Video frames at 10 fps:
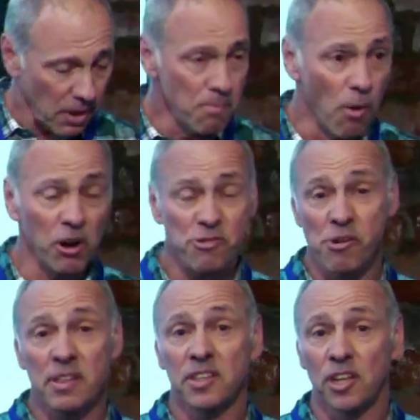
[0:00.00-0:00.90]

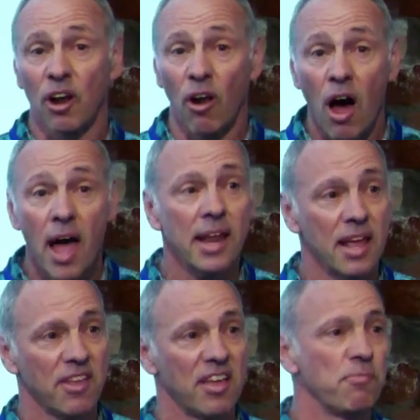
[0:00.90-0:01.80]
monitoring the decline,
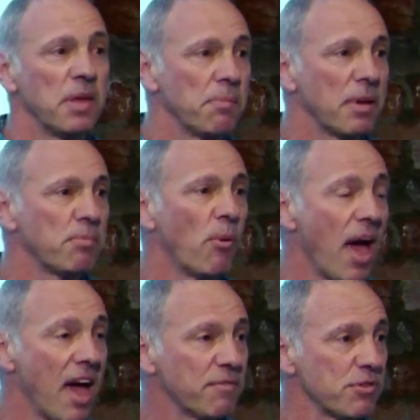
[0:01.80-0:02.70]
as many people
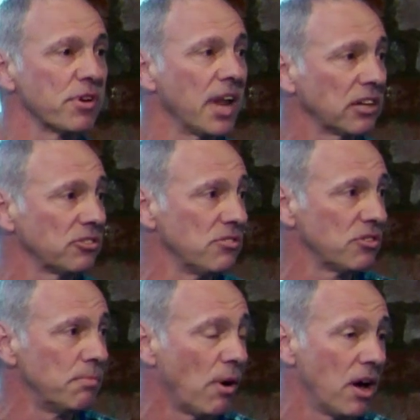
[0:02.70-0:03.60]
have, the
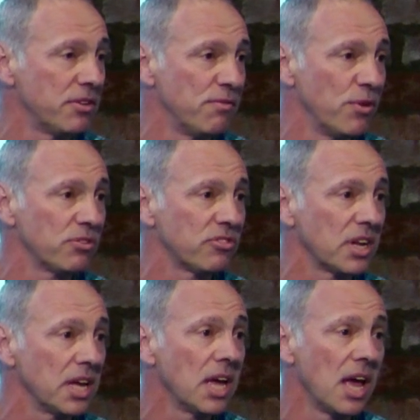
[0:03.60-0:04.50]
reductions in
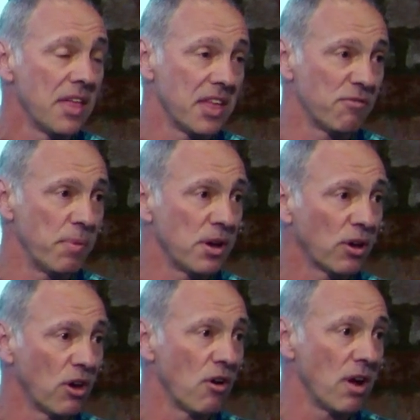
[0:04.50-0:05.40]
biodiversity that have been
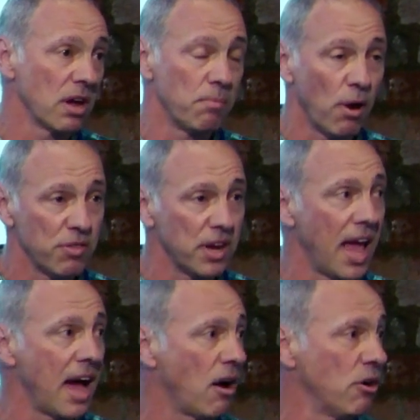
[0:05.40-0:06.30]
occurring both in
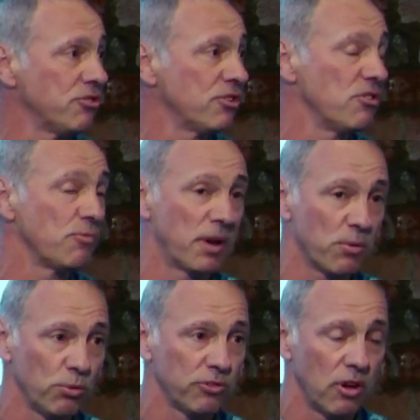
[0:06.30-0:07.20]
our oceans, but
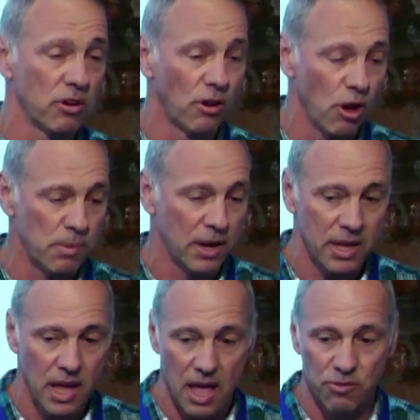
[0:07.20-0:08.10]
also
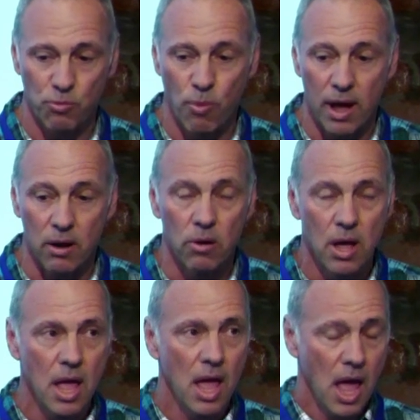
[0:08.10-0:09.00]
globally as well.
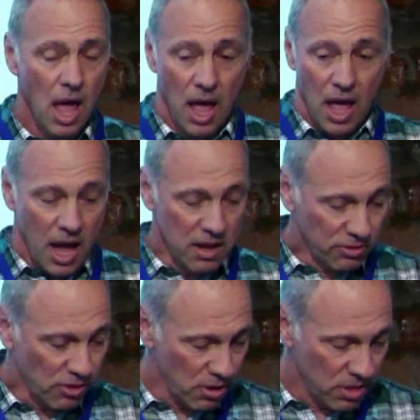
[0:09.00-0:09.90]

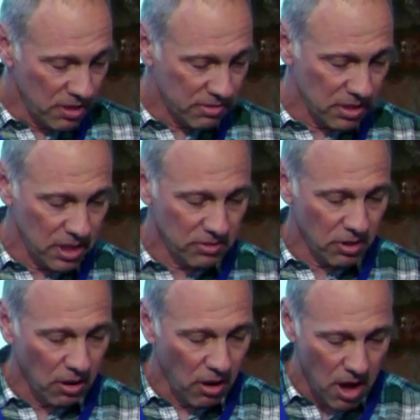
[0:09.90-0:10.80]
And so these
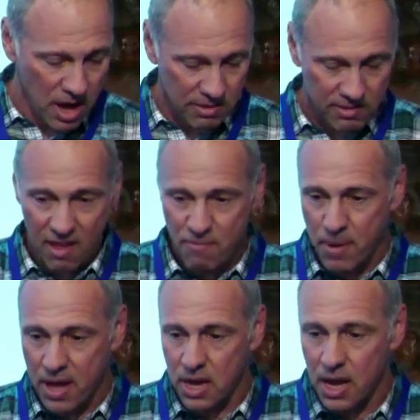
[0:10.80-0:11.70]
declines have
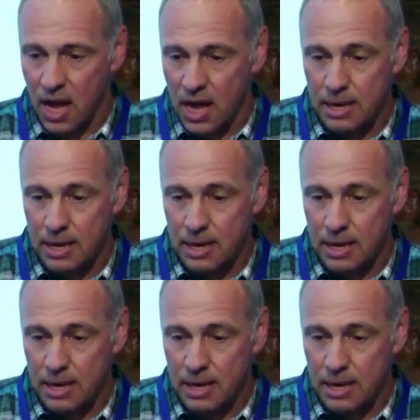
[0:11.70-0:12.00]
been